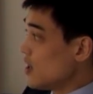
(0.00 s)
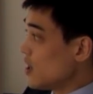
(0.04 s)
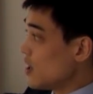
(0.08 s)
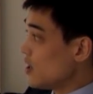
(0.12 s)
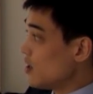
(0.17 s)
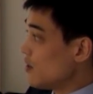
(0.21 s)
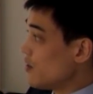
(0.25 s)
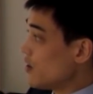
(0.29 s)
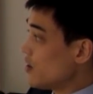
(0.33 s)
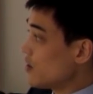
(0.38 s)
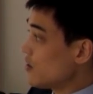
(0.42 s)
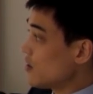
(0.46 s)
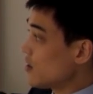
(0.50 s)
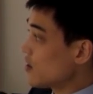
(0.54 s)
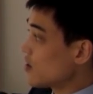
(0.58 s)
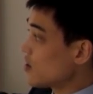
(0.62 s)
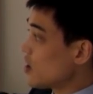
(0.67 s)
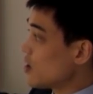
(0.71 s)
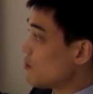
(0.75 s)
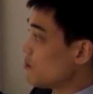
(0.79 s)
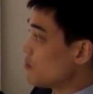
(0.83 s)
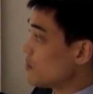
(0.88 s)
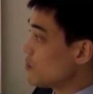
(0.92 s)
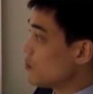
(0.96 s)
And the first
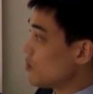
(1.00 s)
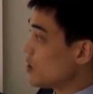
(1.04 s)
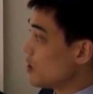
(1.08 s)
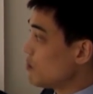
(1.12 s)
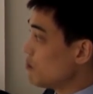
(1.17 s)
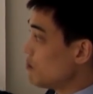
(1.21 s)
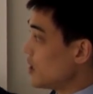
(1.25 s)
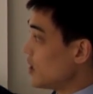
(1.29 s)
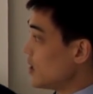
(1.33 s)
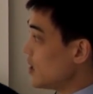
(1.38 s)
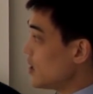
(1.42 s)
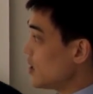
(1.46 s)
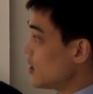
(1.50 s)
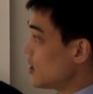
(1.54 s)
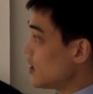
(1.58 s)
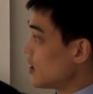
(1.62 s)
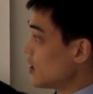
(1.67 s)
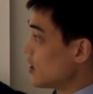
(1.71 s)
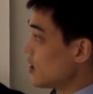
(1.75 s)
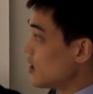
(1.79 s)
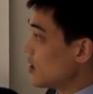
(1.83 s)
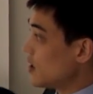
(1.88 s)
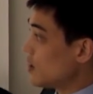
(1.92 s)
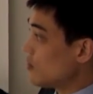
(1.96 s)
example will be
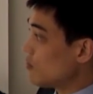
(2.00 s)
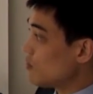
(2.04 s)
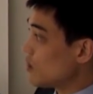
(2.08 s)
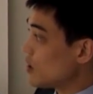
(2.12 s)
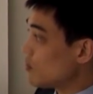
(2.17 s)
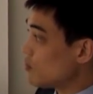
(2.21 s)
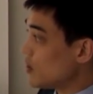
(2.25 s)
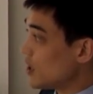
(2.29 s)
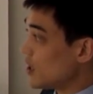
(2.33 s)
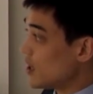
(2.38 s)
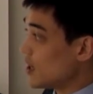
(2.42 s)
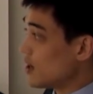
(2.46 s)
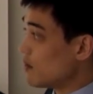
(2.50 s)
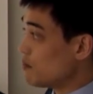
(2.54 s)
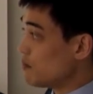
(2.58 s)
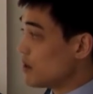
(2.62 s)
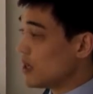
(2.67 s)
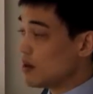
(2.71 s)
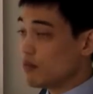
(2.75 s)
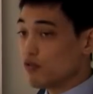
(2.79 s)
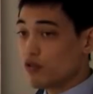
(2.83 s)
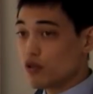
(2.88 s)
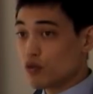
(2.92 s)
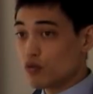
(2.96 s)
when we
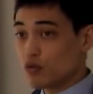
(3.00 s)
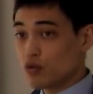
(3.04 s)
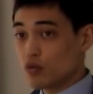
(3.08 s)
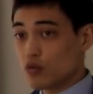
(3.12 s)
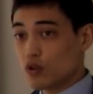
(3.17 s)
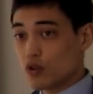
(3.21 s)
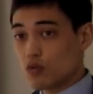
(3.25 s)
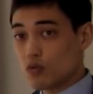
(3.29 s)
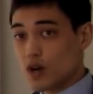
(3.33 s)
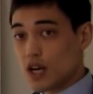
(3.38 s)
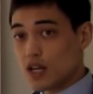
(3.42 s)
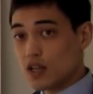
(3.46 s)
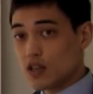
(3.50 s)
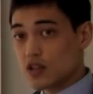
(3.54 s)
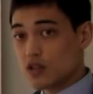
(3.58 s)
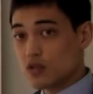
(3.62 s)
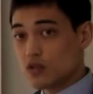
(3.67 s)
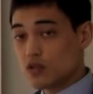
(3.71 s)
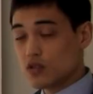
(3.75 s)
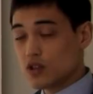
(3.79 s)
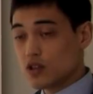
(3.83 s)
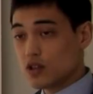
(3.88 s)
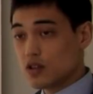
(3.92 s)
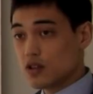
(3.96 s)
beamform towards one
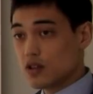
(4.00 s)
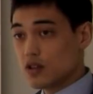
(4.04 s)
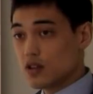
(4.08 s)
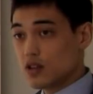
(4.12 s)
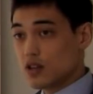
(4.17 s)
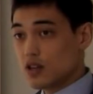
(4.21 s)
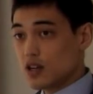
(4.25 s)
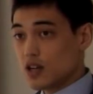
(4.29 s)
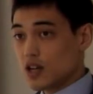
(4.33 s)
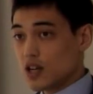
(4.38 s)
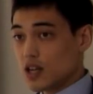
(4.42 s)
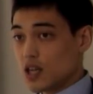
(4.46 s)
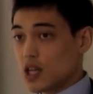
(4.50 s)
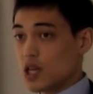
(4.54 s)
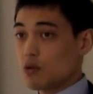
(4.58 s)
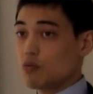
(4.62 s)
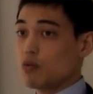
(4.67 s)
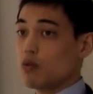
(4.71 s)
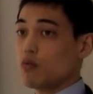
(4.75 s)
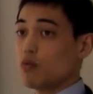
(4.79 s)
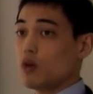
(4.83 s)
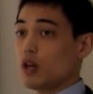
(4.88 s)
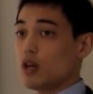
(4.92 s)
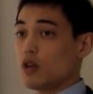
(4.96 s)
user, and
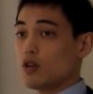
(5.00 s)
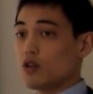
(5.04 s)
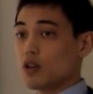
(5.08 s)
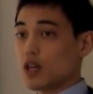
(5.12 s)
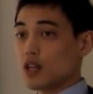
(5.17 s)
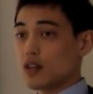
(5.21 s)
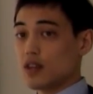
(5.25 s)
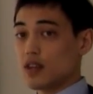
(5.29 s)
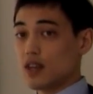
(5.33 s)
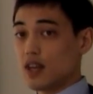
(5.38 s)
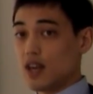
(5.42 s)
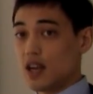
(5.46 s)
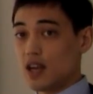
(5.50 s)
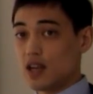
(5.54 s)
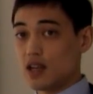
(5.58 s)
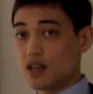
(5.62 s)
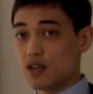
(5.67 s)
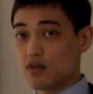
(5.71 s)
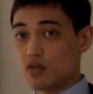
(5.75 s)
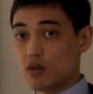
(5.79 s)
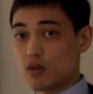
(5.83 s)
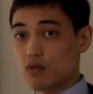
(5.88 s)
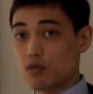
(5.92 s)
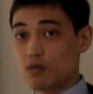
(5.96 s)
then we will look at the
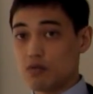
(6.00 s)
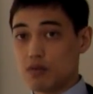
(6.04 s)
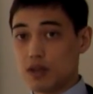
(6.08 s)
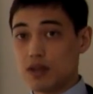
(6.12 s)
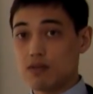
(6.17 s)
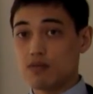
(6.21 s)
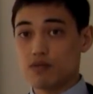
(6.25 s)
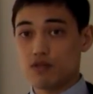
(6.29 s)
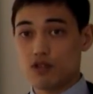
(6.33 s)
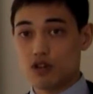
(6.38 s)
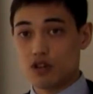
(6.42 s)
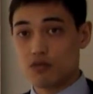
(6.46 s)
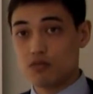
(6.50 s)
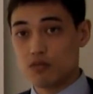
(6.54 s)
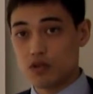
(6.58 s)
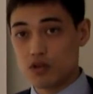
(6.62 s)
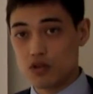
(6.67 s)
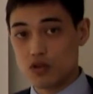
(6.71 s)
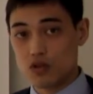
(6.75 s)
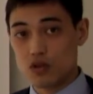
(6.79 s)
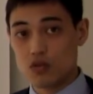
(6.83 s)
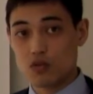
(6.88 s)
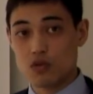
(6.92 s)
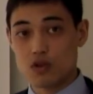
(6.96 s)
case where we beamform
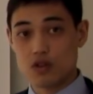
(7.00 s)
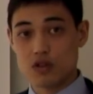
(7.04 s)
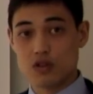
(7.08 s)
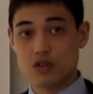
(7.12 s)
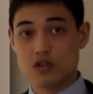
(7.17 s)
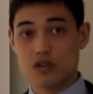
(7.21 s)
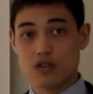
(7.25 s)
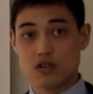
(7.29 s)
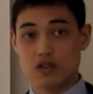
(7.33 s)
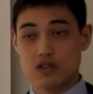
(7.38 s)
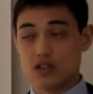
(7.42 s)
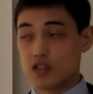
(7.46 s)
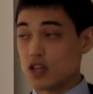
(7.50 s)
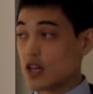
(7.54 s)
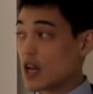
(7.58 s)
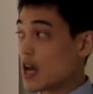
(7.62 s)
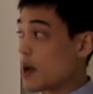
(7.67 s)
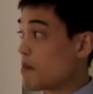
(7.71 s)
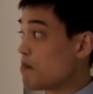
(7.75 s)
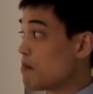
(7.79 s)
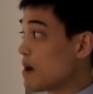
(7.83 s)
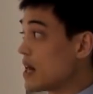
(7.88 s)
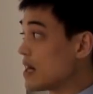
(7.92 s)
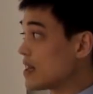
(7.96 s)
towards
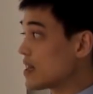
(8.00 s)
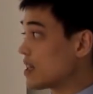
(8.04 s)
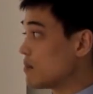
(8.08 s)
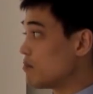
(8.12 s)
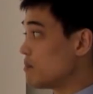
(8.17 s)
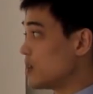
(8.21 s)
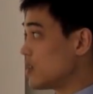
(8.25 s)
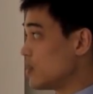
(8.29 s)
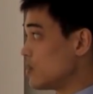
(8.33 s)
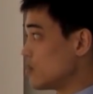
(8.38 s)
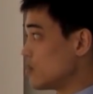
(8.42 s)
multiple